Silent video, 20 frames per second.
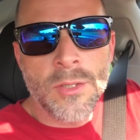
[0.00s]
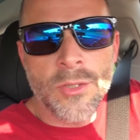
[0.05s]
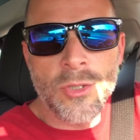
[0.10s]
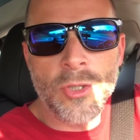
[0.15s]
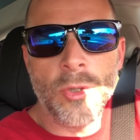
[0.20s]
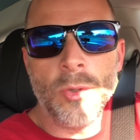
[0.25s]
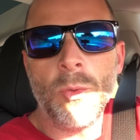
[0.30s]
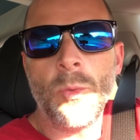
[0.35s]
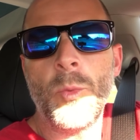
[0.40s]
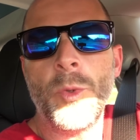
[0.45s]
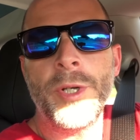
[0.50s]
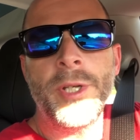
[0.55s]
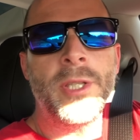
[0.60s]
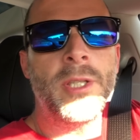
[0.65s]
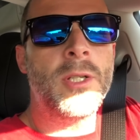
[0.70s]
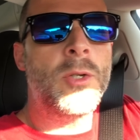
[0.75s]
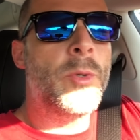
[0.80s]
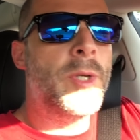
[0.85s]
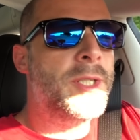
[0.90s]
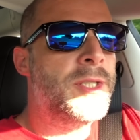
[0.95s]
So one of
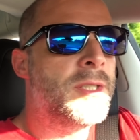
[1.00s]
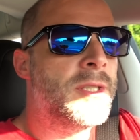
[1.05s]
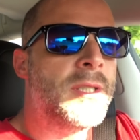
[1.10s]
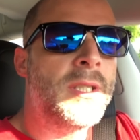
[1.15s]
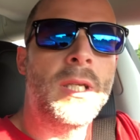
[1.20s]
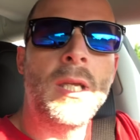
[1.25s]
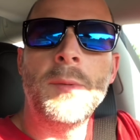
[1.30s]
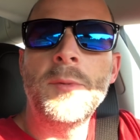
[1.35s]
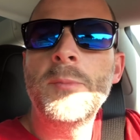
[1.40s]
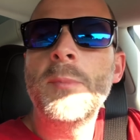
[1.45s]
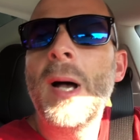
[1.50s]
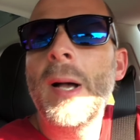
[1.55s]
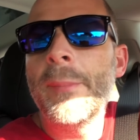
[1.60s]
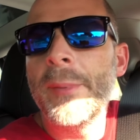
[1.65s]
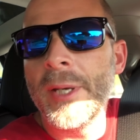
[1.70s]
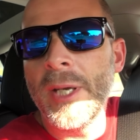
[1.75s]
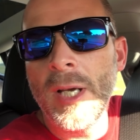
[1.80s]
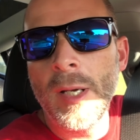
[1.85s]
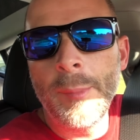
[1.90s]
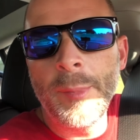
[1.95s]
the questions that keeps
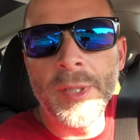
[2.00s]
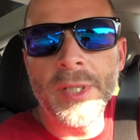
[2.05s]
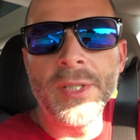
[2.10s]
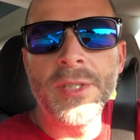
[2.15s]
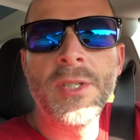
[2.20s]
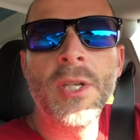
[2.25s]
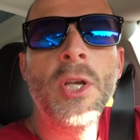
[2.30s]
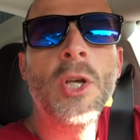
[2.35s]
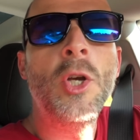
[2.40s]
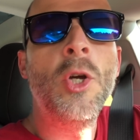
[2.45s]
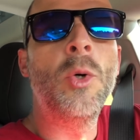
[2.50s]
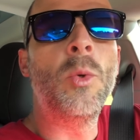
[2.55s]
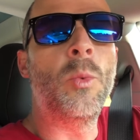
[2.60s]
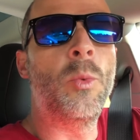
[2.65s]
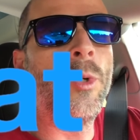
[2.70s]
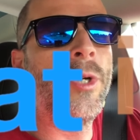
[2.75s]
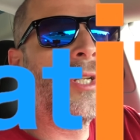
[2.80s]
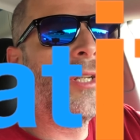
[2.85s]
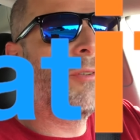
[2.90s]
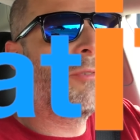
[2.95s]
popping up is,
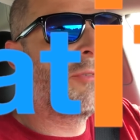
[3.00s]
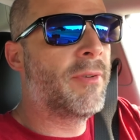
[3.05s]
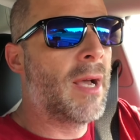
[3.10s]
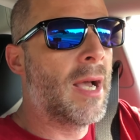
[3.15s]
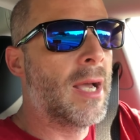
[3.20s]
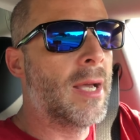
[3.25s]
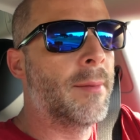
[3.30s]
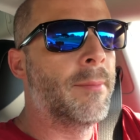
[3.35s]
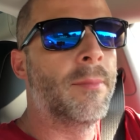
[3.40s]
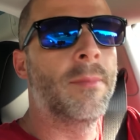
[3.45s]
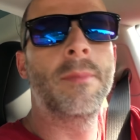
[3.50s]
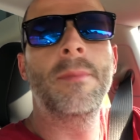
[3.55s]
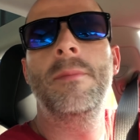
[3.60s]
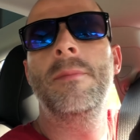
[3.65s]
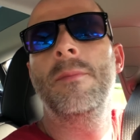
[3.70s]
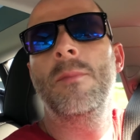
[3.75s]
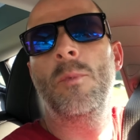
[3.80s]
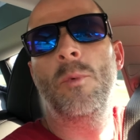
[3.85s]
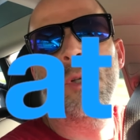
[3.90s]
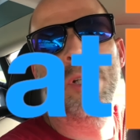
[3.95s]
what if I'm
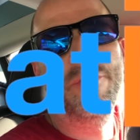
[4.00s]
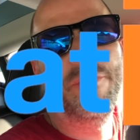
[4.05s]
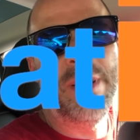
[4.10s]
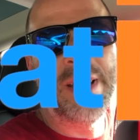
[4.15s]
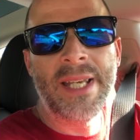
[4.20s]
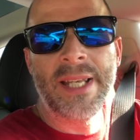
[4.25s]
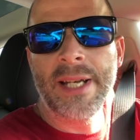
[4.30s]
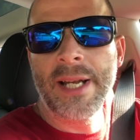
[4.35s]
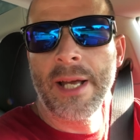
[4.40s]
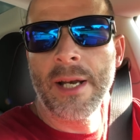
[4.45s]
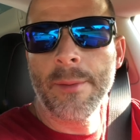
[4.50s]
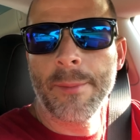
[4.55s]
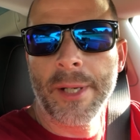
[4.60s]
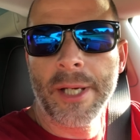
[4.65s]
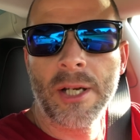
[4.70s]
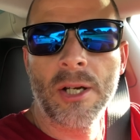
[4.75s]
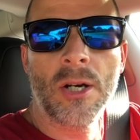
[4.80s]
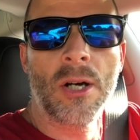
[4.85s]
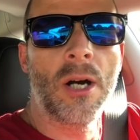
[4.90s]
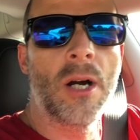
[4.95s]
what if I get out of my
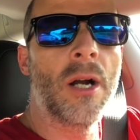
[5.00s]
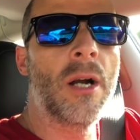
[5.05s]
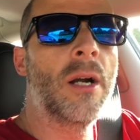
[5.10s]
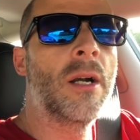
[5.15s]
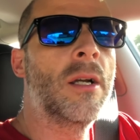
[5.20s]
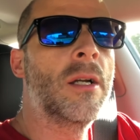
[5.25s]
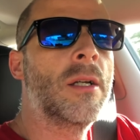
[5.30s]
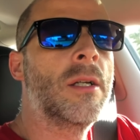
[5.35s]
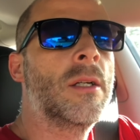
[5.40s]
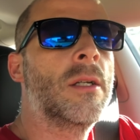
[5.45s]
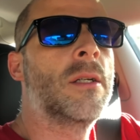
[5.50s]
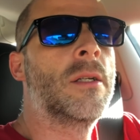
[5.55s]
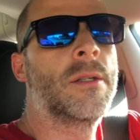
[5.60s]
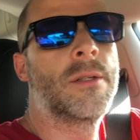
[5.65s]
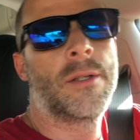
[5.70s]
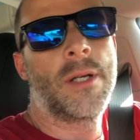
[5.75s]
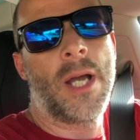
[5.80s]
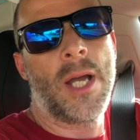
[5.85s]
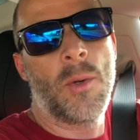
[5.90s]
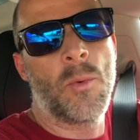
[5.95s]
car,
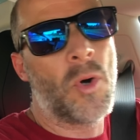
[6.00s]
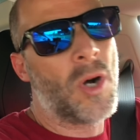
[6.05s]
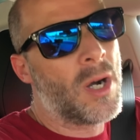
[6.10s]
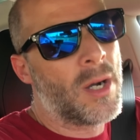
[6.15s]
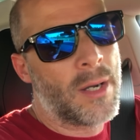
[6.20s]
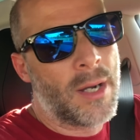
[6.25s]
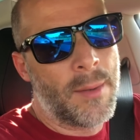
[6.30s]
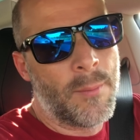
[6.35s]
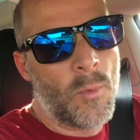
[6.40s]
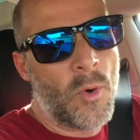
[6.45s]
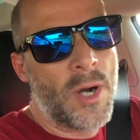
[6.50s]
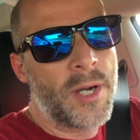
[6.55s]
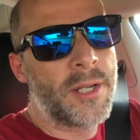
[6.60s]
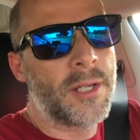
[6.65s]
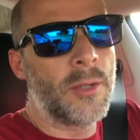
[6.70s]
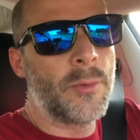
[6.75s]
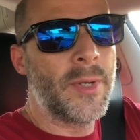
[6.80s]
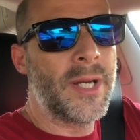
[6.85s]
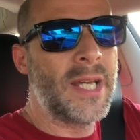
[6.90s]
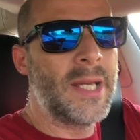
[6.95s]
I walk I'm
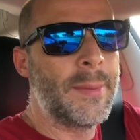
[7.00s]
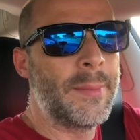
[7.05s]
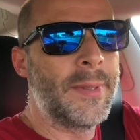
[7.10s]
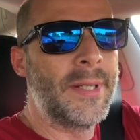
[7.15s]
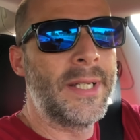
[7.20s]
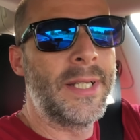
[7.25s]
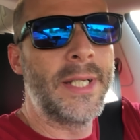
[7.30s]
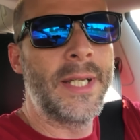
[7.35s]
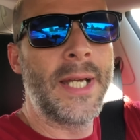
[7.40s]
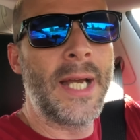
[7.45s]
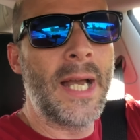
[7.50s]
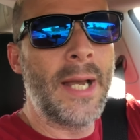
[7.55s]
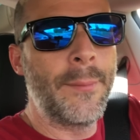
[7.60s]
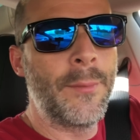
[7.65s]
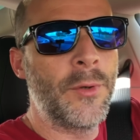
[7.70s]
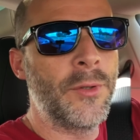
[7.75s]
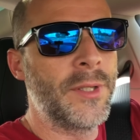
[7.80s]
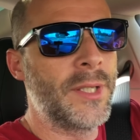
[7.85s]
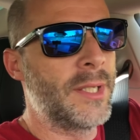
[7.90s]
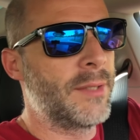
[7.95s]
walking away, but I'm
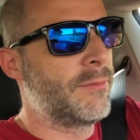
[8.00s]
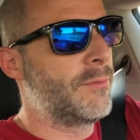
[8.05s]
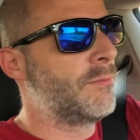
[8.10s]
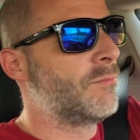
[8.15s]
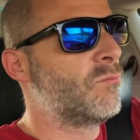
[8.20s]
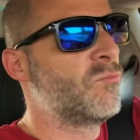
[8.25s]
only